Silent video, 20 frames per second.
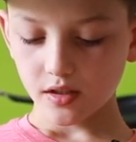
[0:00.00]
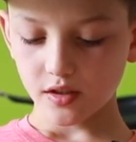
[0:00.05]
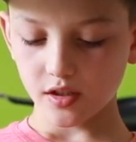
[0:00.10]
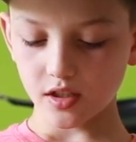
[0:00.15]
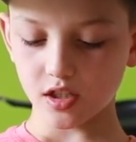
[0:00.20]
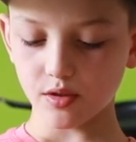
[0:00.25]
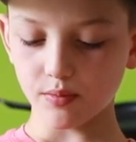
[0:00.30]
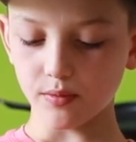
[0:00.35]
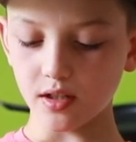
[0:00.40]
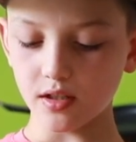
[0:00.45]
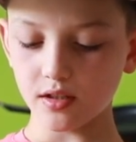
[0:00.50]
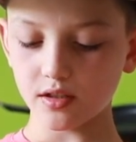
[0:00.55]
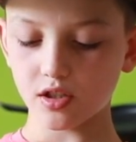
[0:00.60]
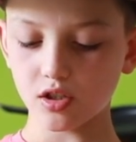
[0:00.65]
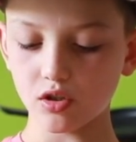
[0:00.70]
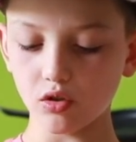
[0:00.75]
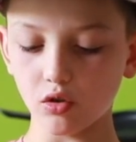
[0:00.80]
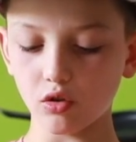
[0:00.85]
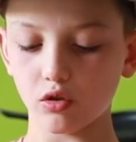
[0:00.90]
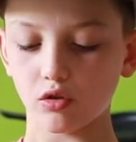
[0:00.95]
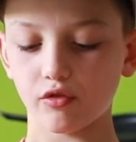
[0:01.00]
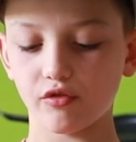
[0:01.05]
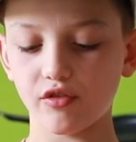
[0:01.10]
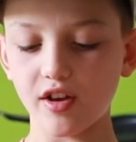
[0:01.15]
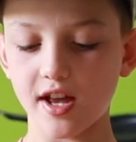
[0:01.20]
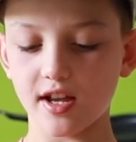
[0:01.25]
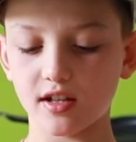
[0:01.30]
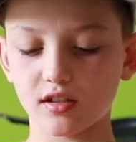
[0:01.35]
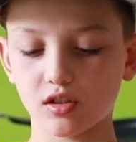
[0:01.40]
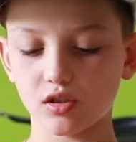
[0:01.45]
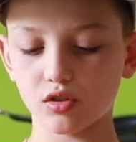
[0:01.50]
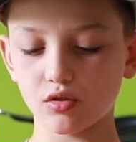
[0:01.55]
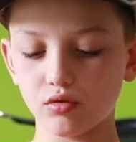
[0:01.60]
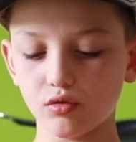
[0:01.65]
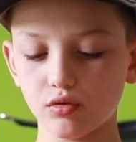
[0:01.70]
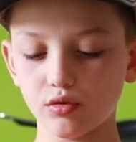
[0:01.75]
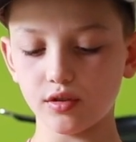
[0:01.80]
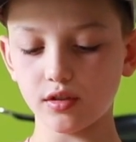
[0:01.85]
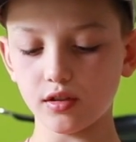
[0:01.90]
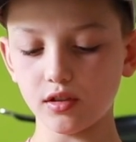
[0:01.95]
This one sort of has
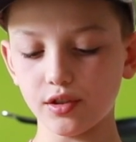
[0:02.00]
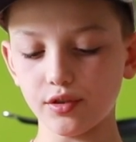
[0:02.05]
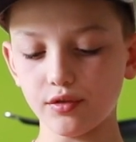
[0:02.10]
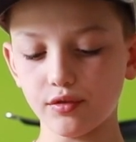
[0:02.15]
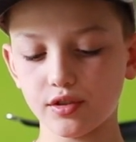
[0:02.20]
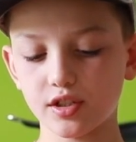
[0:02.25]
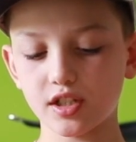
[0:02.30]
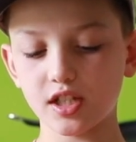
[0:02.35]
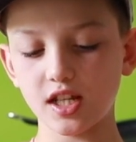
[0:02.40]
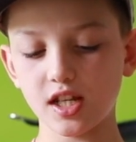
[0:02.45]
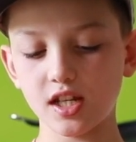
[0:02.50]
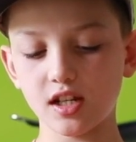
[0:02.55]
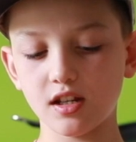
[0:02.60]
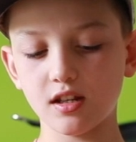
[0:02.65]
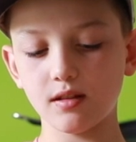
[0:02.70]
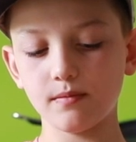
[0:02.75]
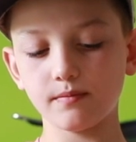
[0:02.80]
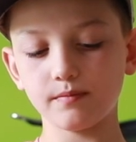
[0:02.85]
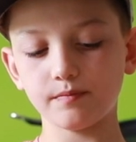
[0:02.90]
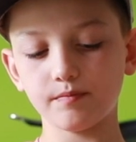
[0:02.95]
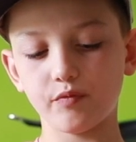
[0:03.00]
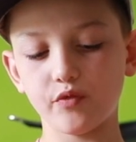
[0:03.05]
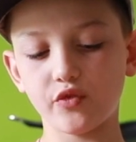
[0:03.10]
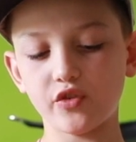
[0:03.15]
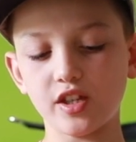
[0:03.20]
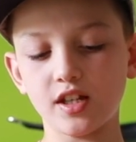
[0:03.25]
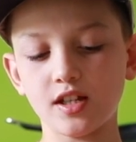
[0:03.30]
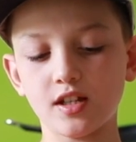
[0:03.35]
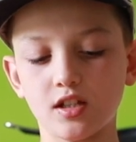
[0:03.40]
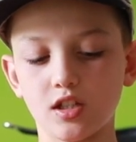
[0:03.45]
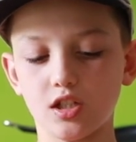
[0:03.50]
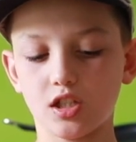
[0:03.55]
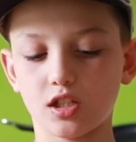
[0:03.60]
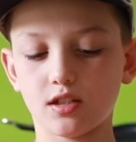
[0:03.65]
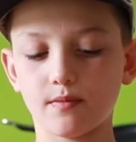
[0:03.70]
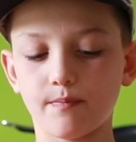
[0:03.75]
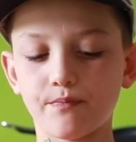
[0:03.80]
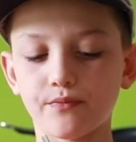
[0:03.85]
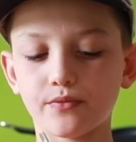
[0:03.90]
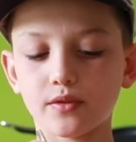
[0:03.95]
all the little seed things
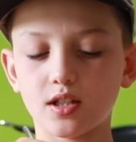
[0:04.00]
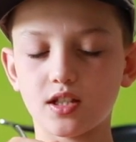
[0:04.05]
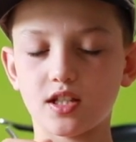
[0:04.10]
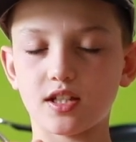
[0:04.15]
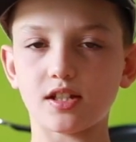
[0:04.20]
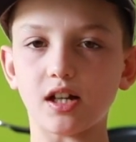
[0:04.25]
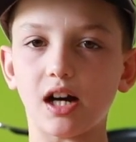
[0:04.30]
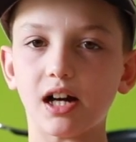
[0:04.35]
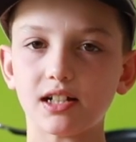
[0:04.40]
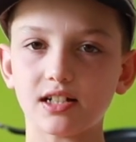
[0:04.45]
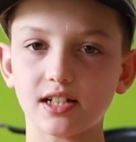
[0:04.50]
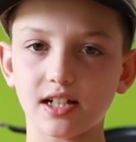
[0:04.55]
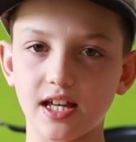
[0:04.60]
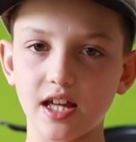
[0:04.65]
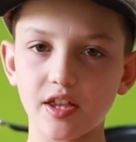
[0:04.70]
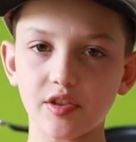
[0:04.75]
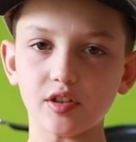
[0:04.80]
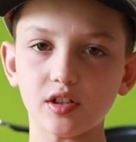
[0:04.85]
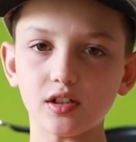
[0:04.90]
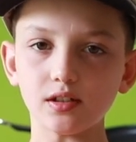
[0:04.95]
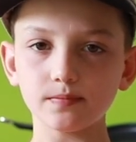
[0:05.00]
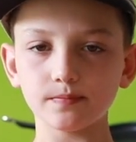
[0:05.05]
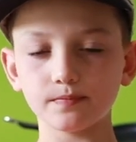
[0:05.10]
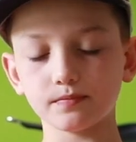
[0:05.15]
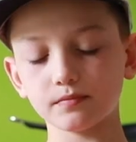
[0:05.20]
stuck together.